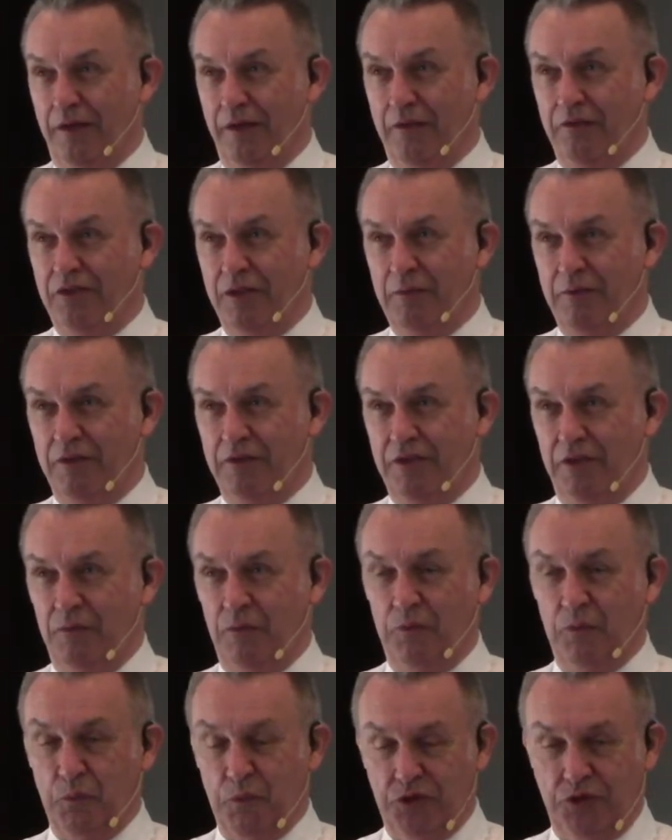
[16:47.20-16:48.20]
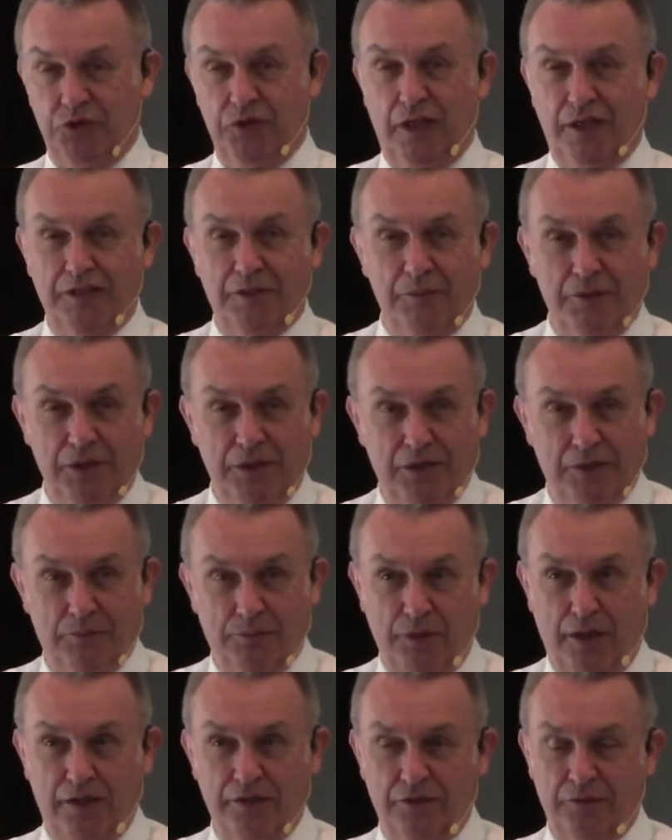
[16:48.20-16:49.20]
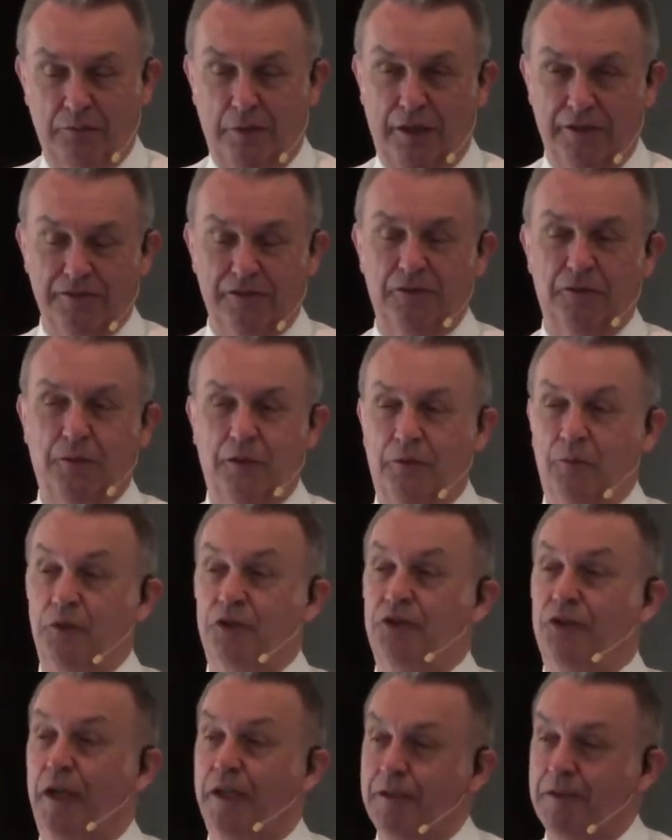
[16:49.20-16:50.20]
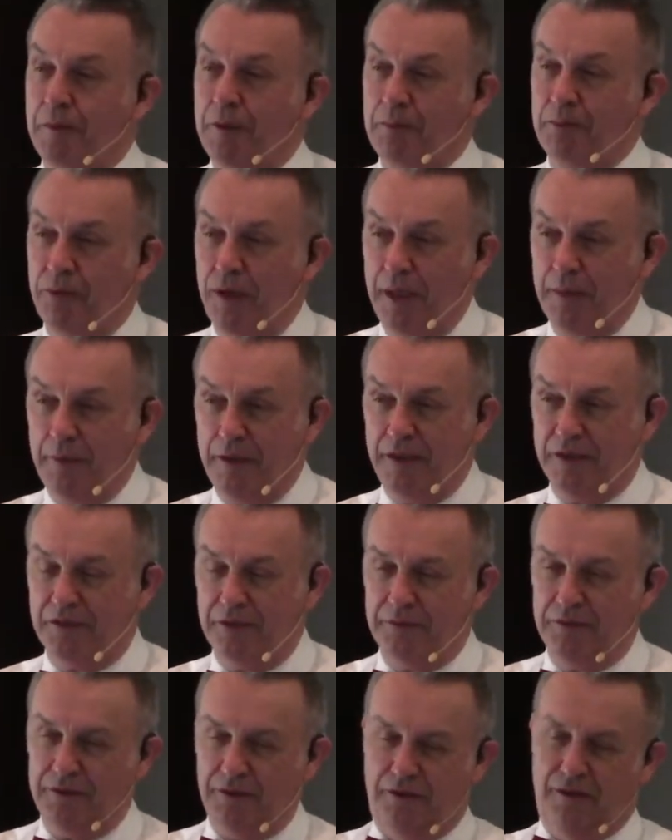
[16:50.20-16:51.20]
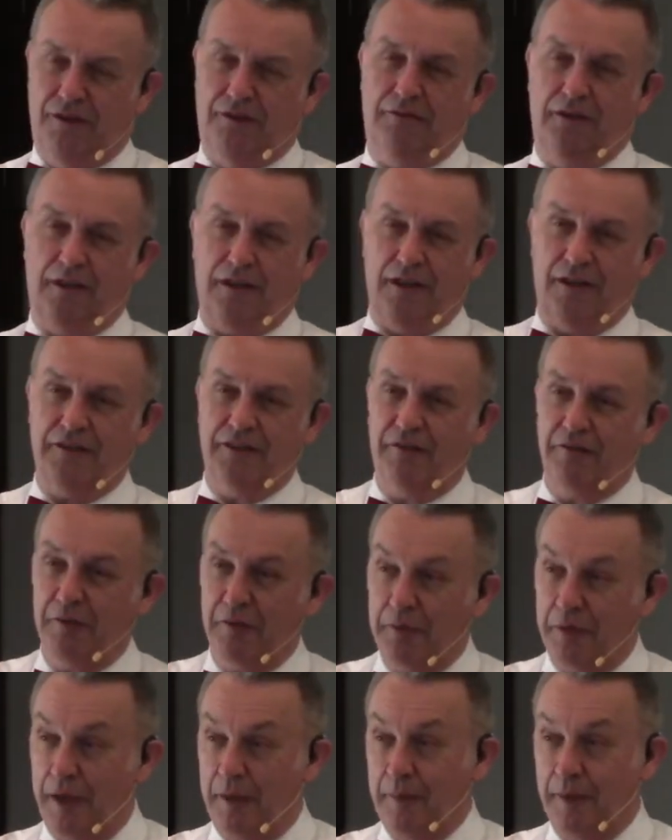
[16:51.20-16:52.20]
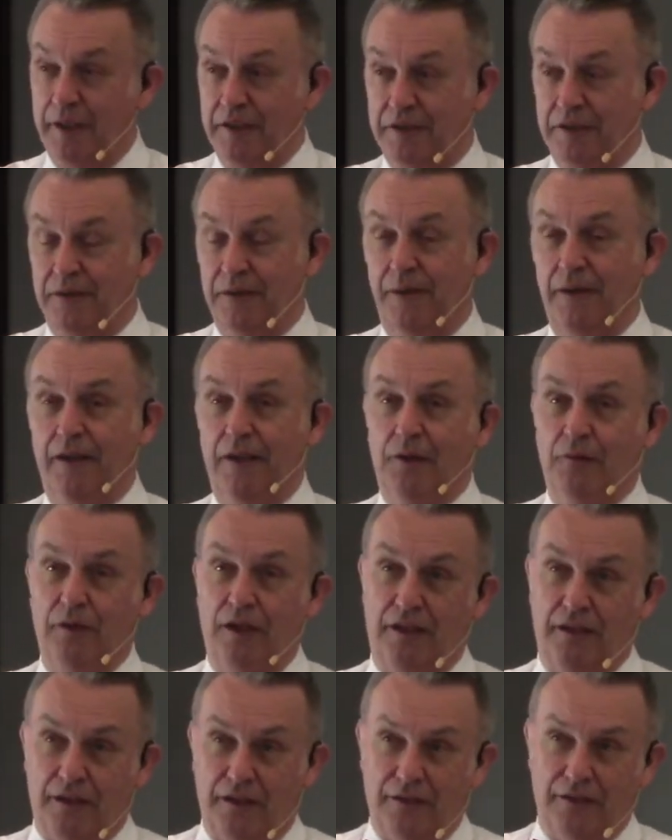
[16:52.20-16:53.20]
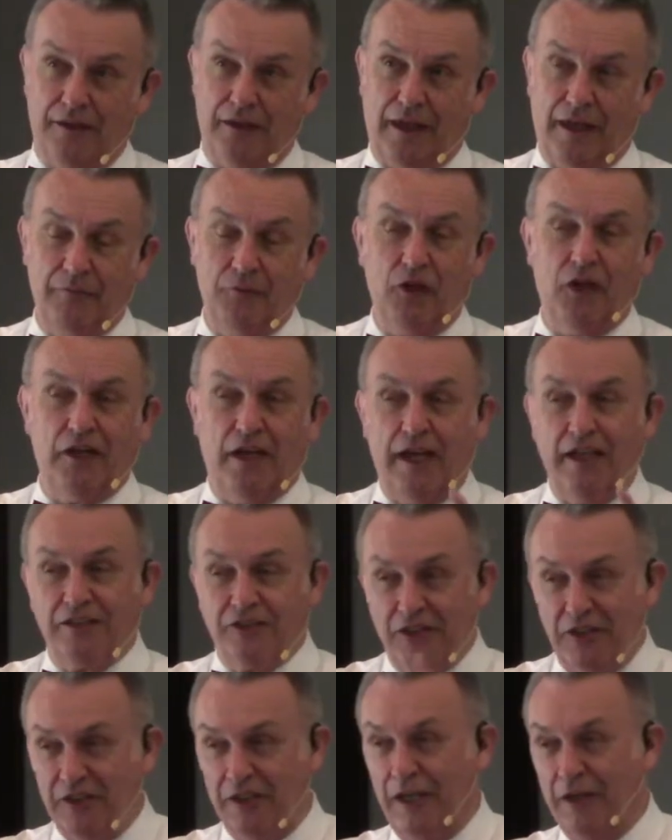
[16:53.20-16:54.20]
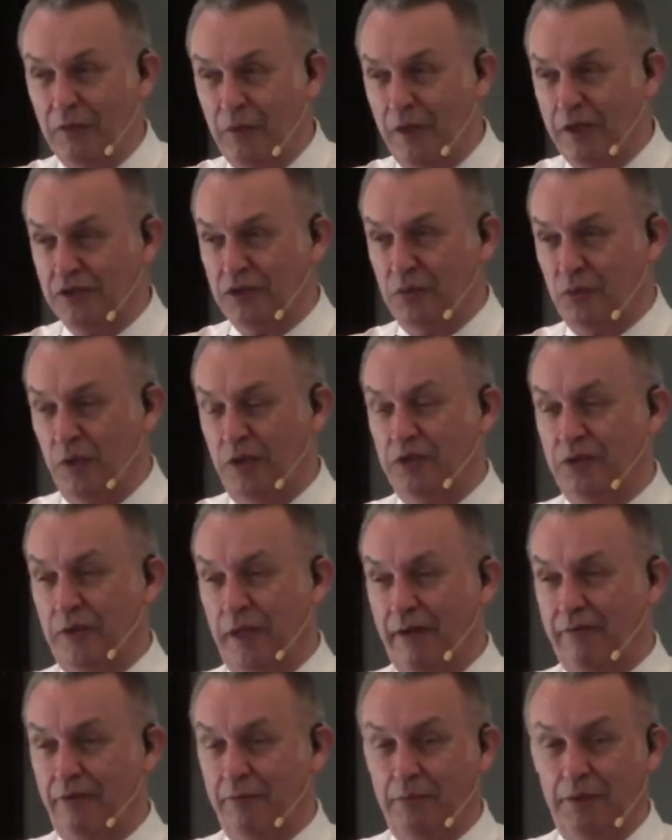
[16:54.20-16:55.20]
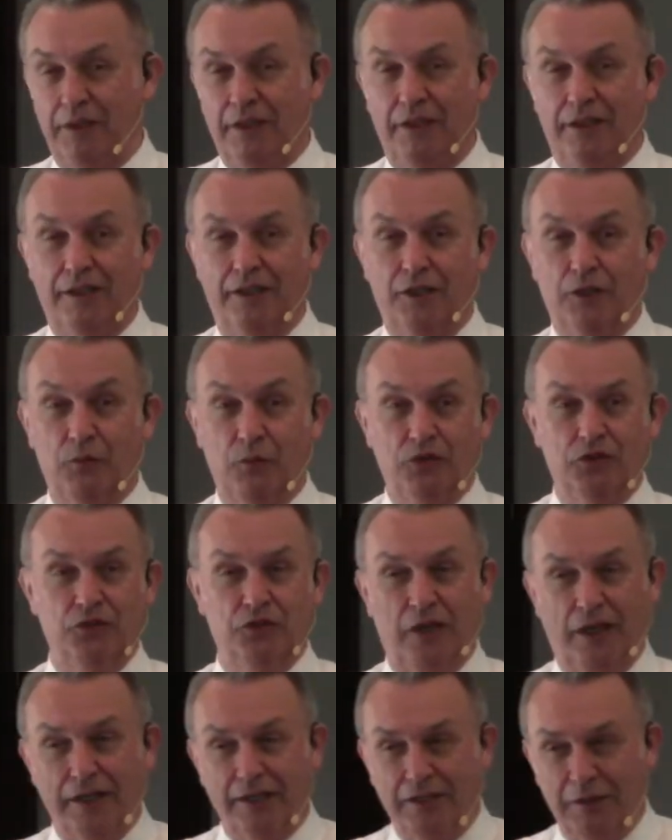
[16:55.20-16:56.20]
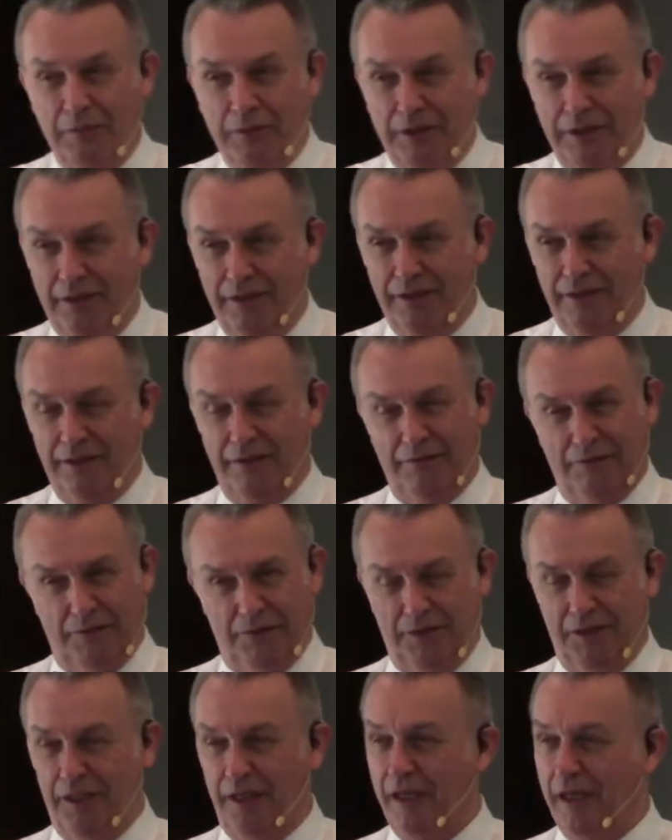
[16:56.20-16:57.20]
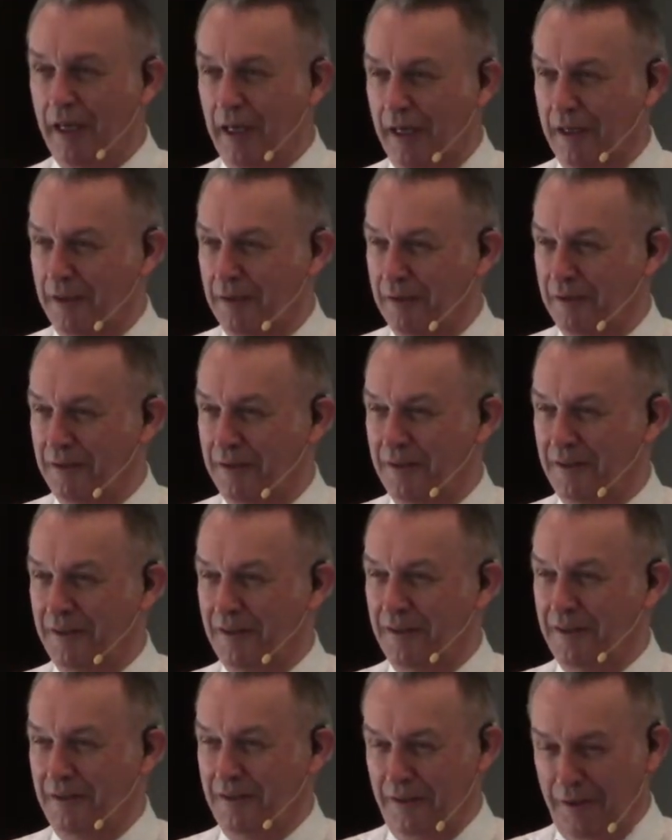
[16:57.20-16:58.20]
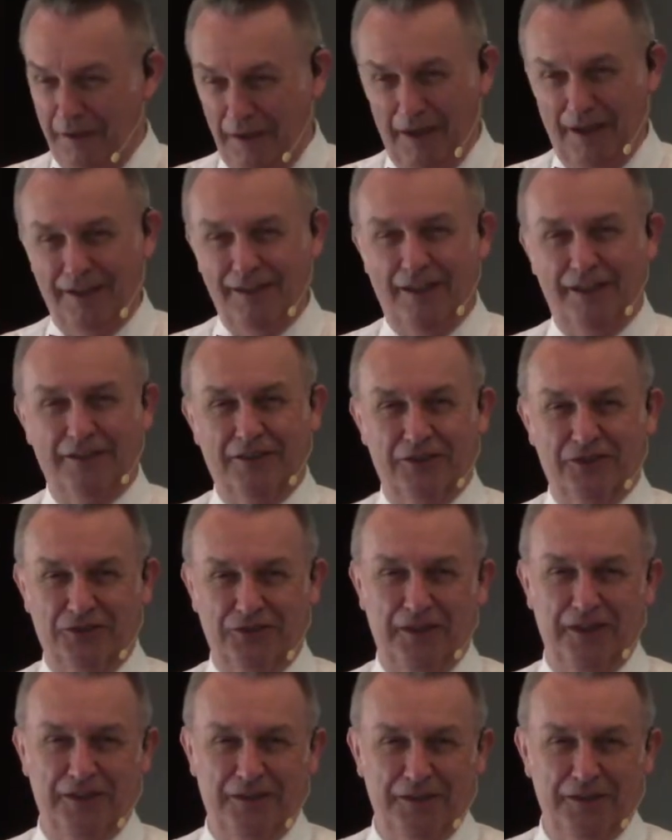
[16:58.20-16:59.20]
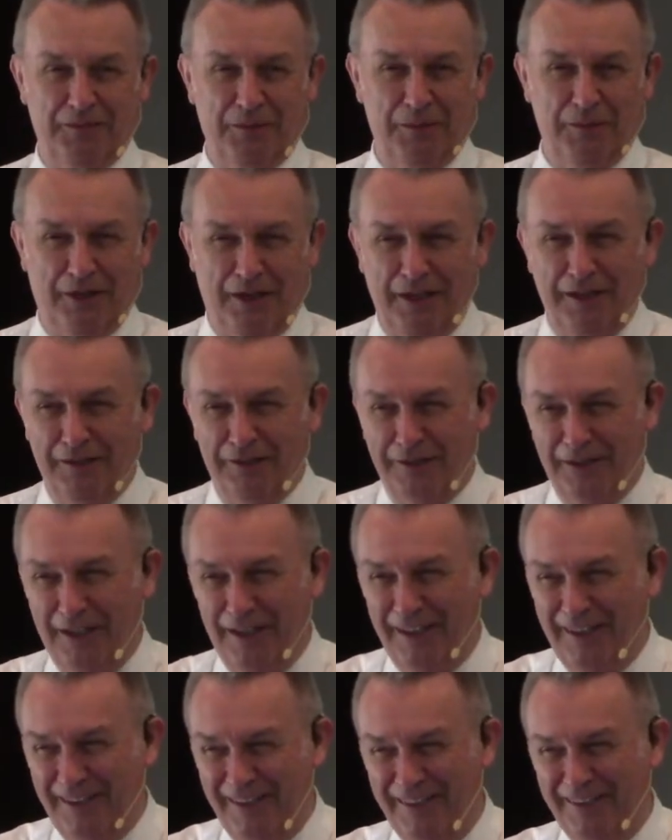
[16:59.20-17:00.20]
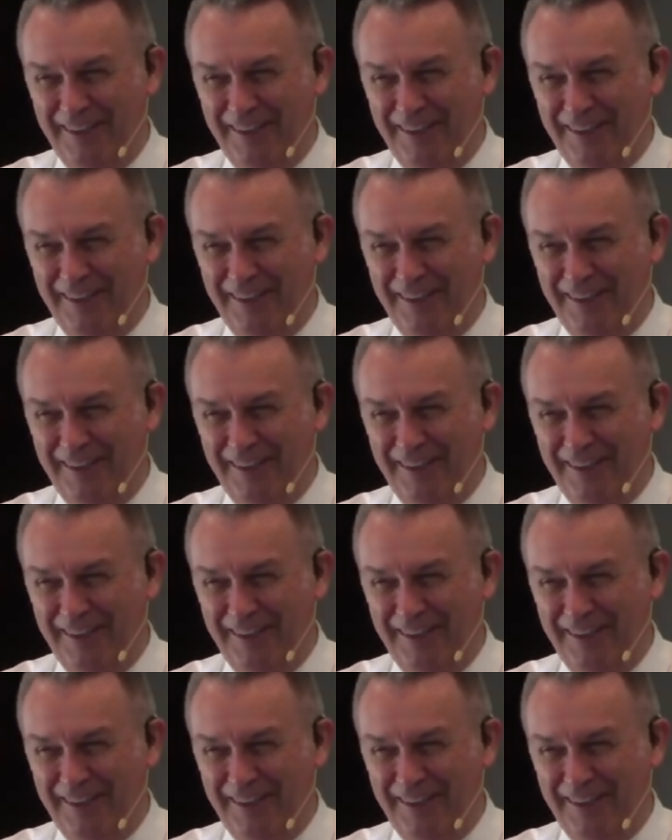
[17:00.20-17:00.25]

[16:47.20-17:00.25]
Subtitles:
if somebody would say, well, would you like to be president or would you like to be prime minister? And we say, oh, well, I'll never be prime minister. Well, I'm not asking that question. Will you ever be? Would you like to be? Yeah, I'd like to straighten these people out.